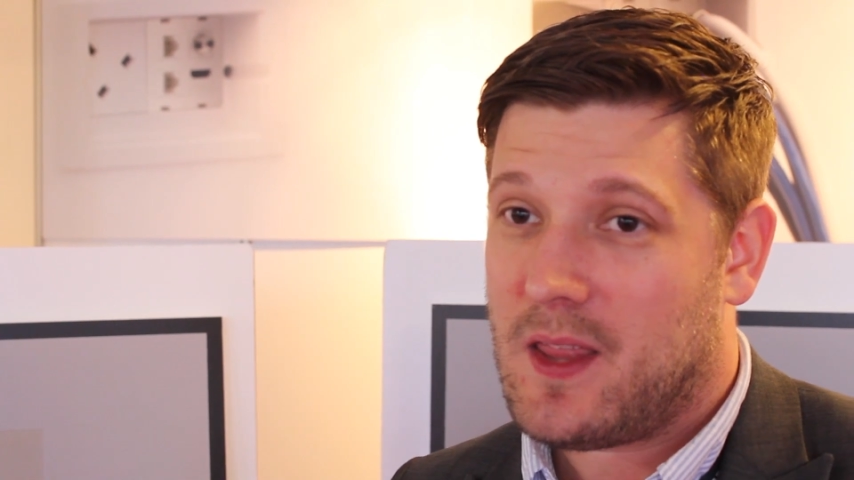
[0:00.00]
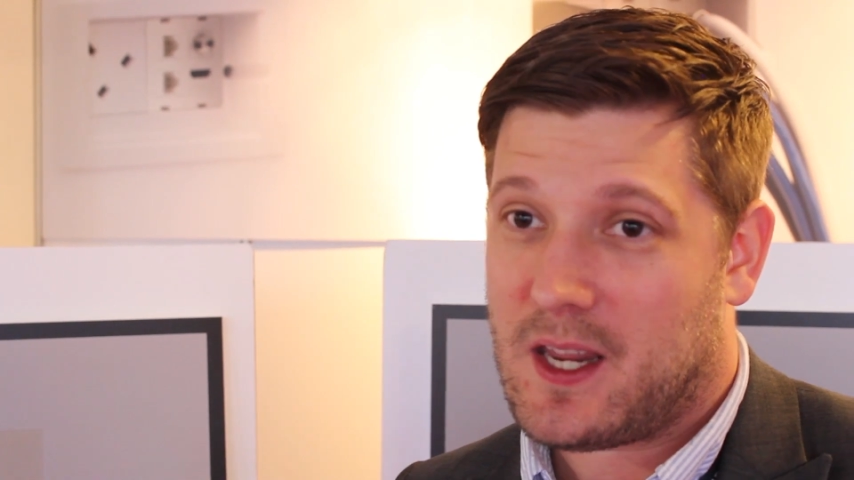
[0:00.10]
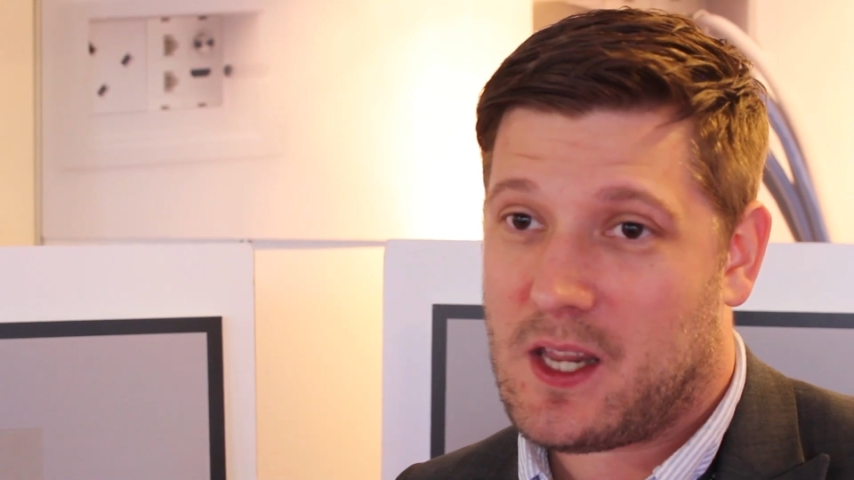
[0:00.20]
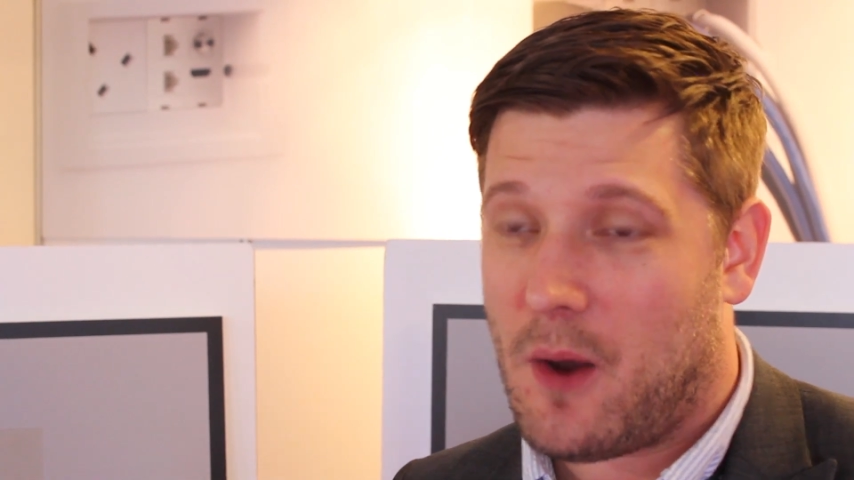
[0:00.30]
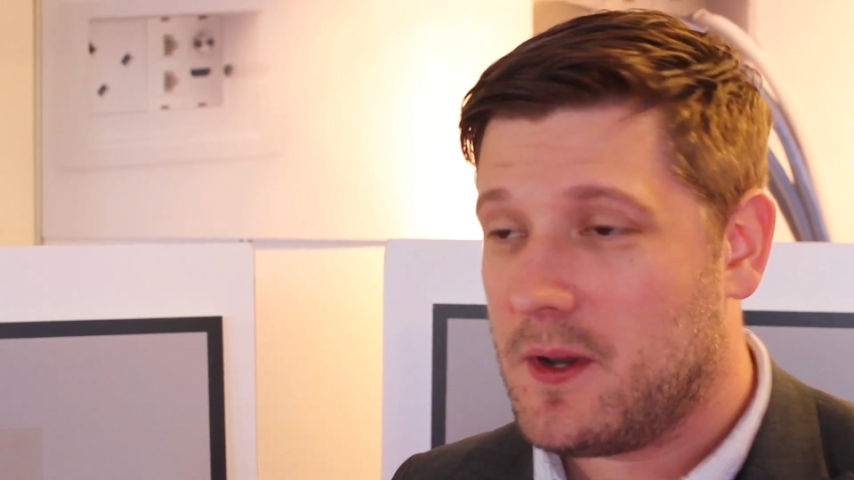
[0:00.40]

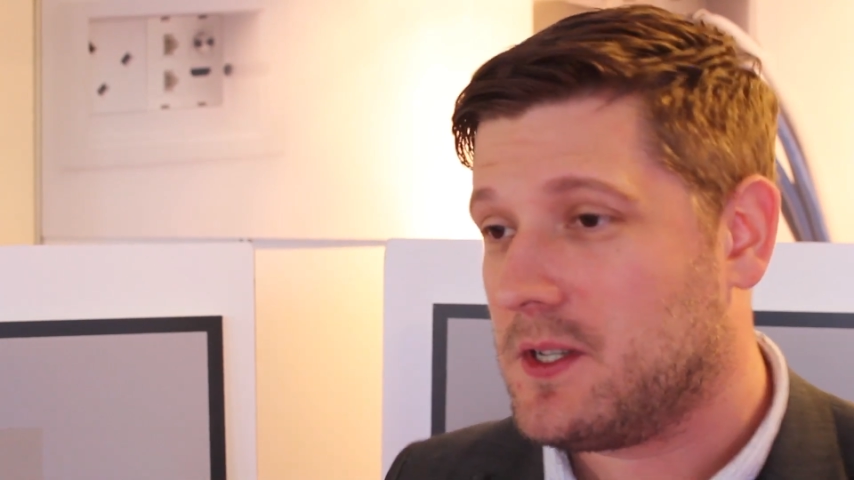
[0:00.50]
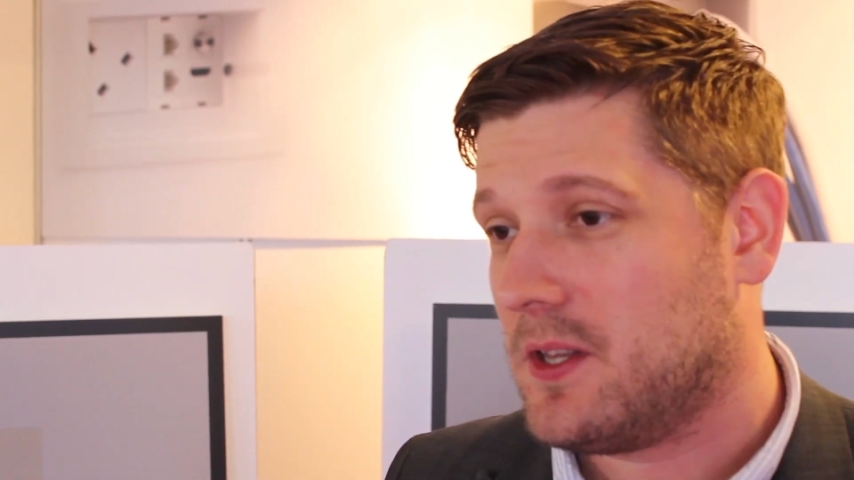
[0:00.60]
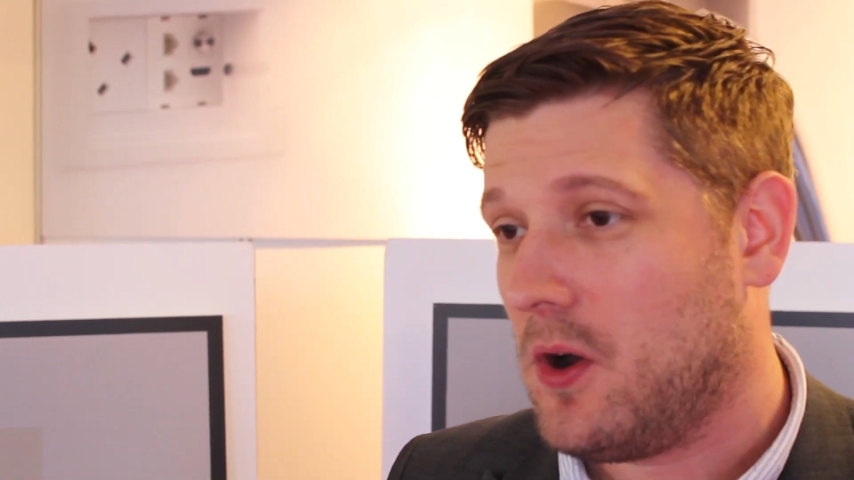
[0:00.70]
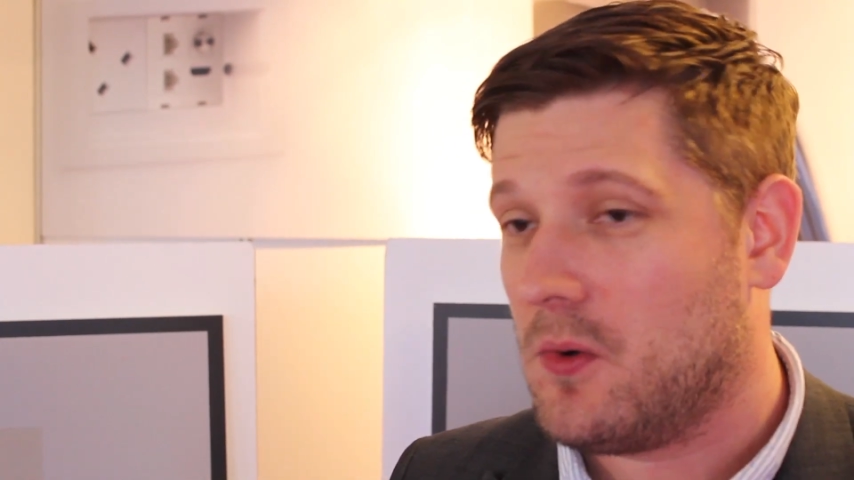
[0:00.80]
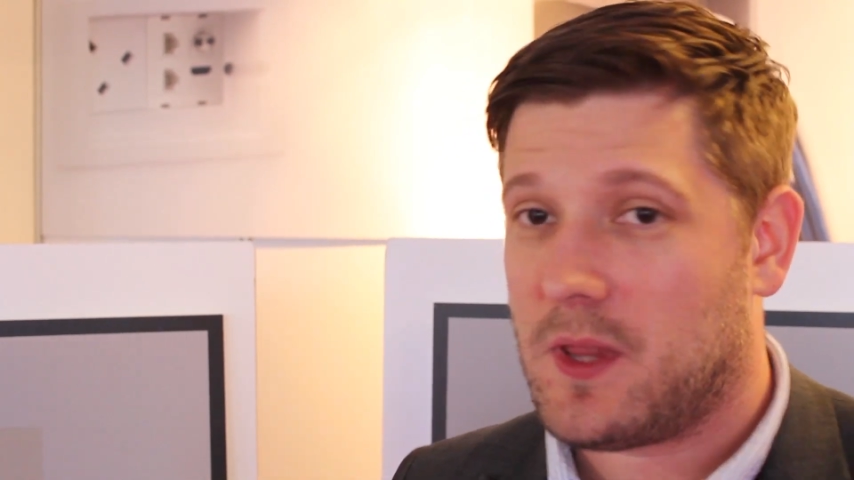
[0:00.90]
that go
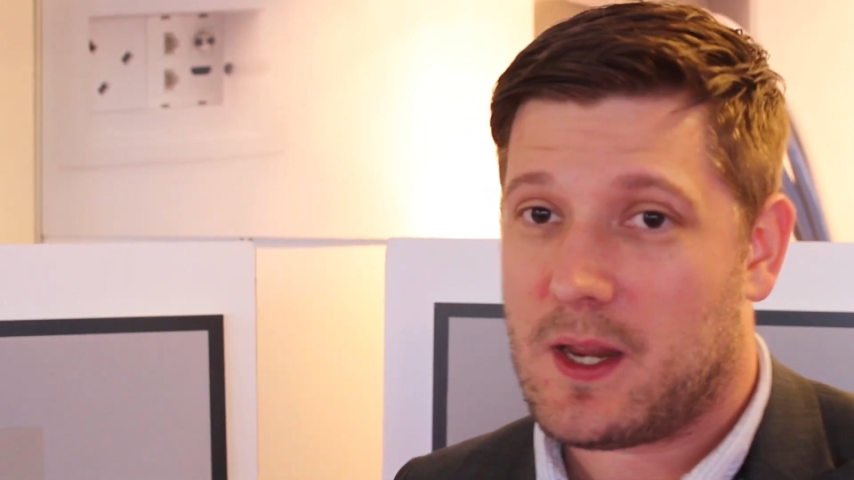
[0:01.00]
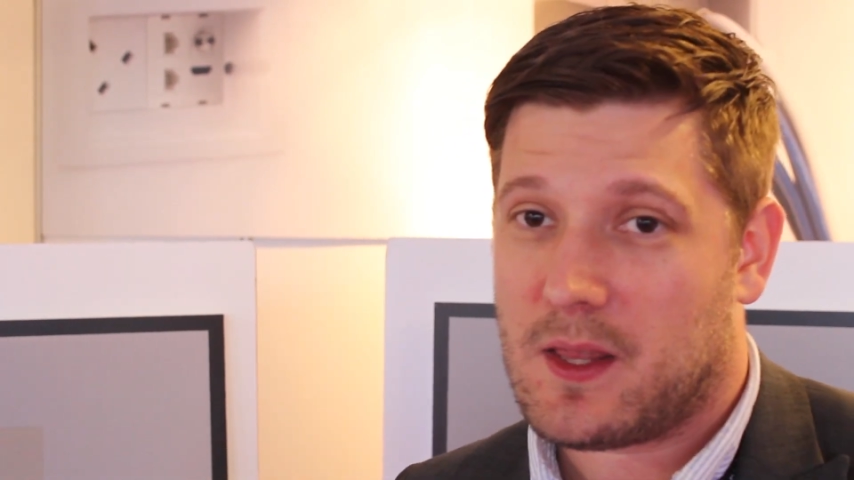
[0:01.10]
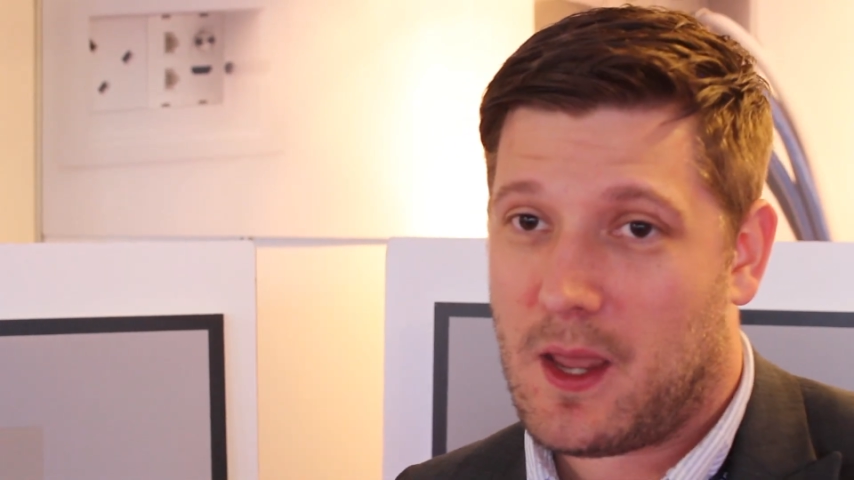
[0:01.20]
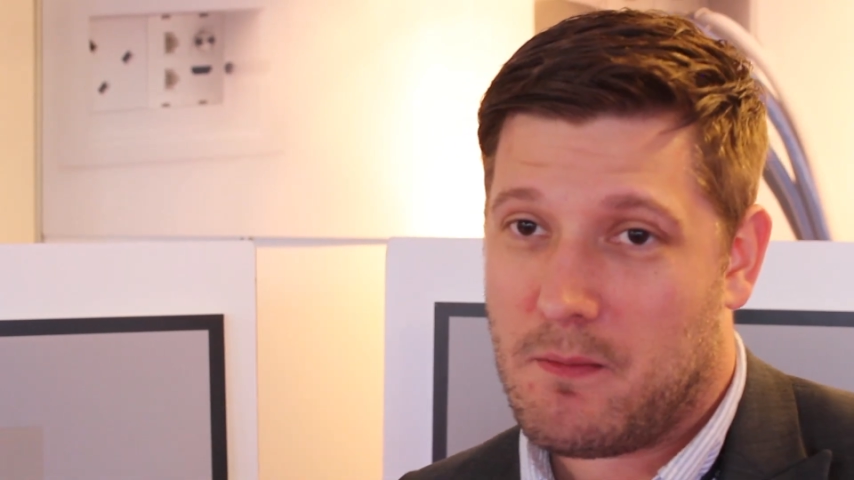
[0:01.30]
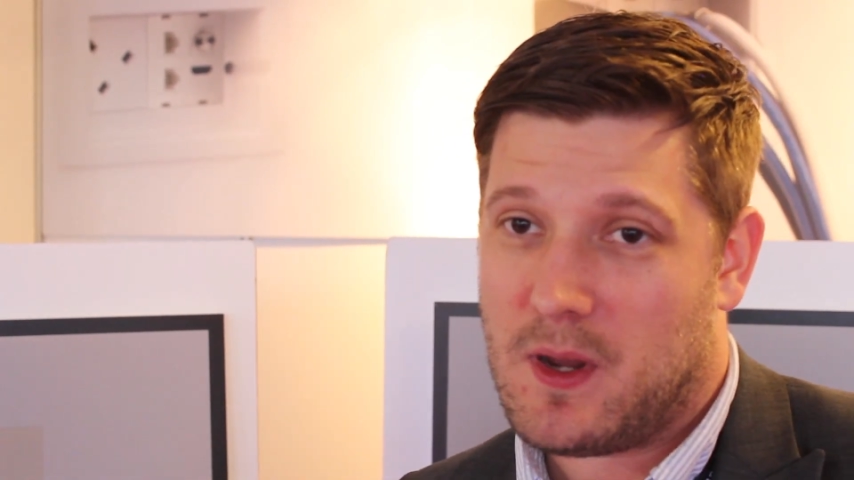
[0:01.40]
into the hall,
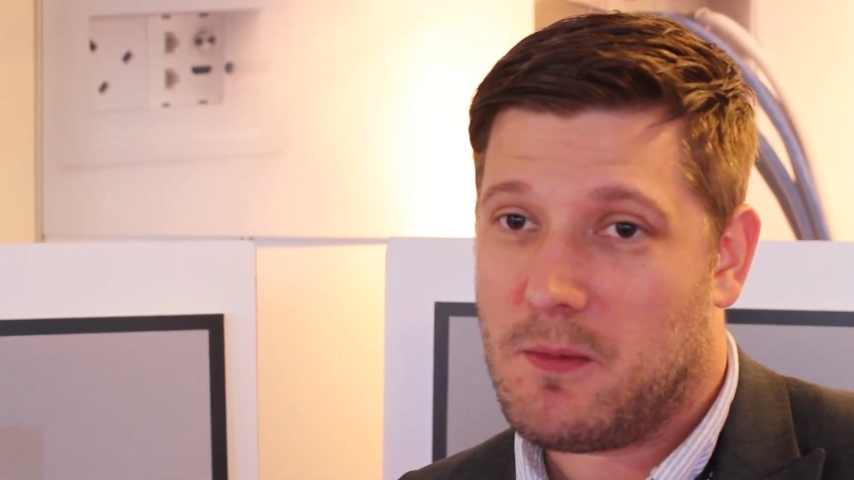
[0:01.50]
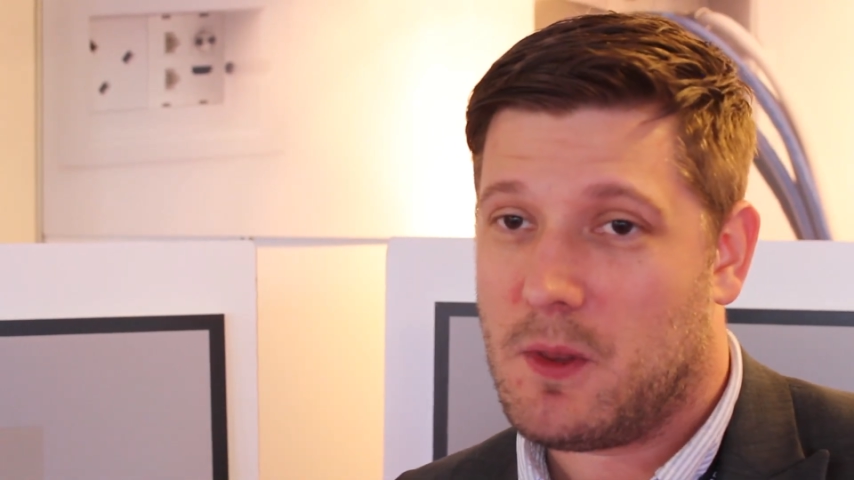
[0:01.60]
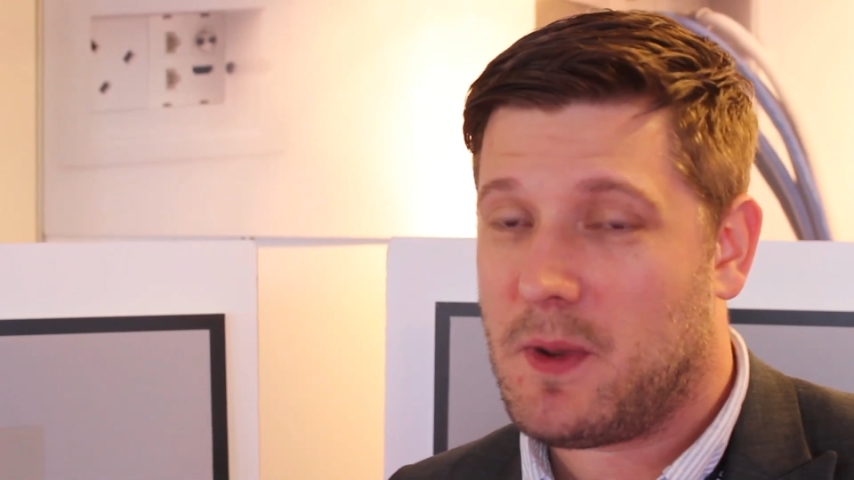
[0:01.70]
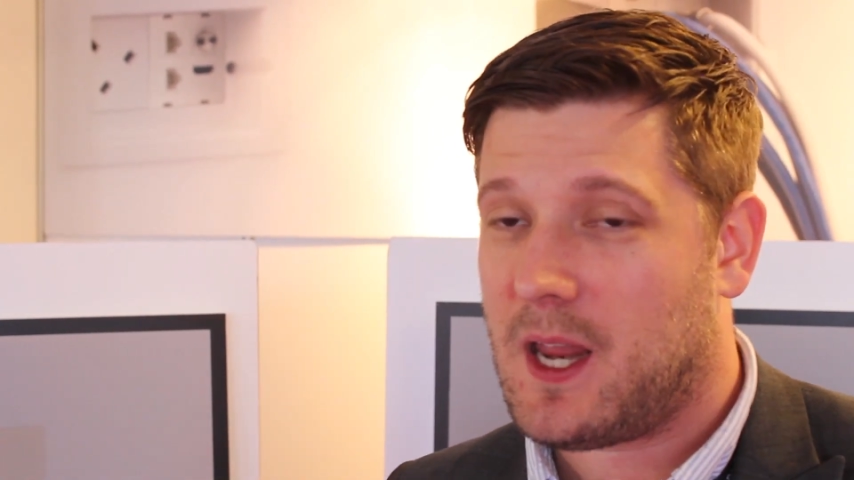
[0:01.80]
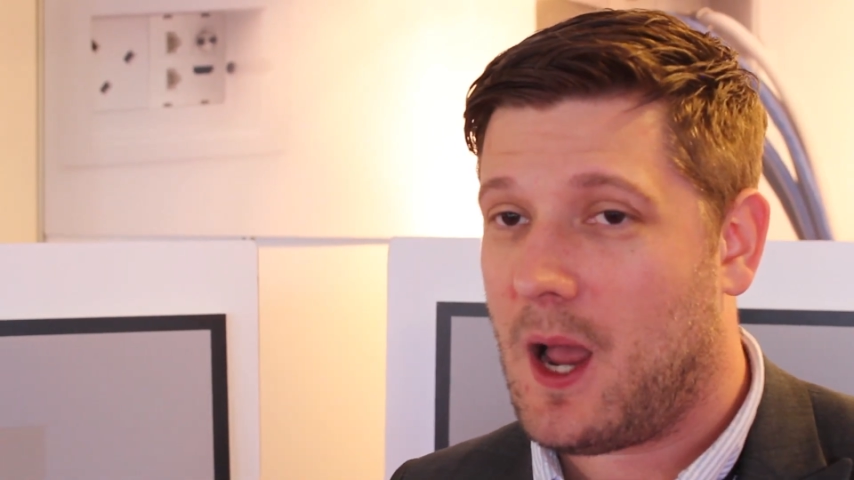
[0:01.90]
they meet
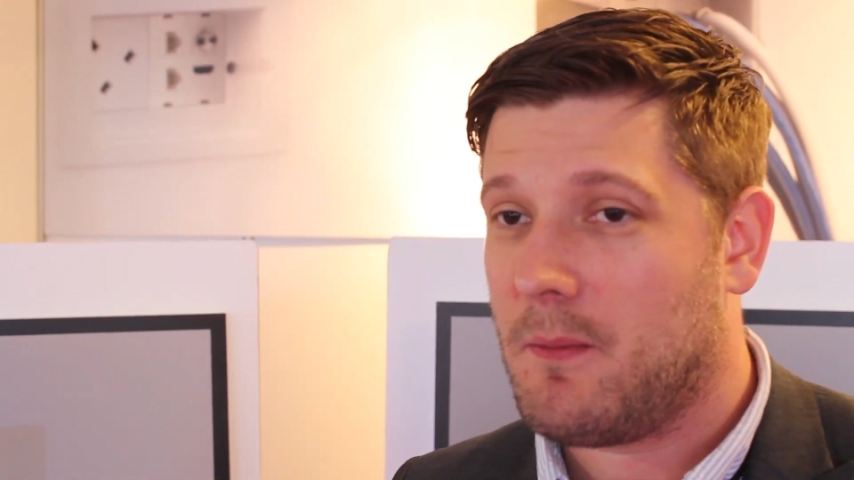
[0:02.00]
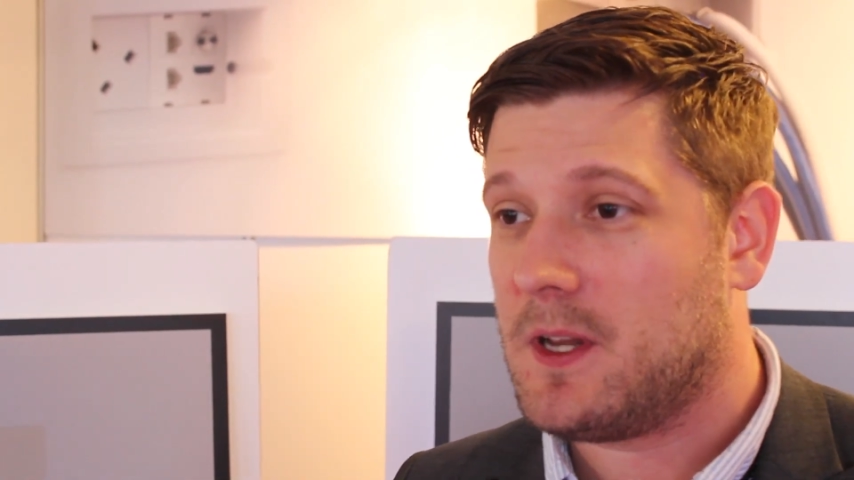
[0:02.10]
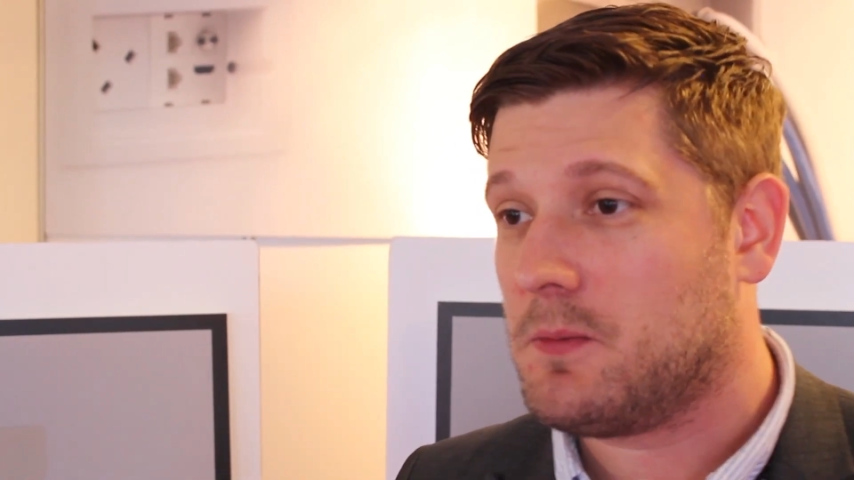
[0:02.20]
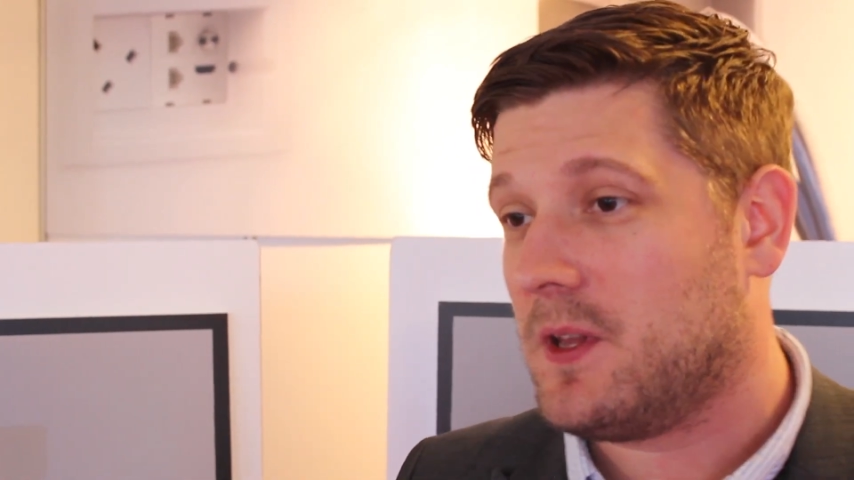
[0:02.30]
with the big companies,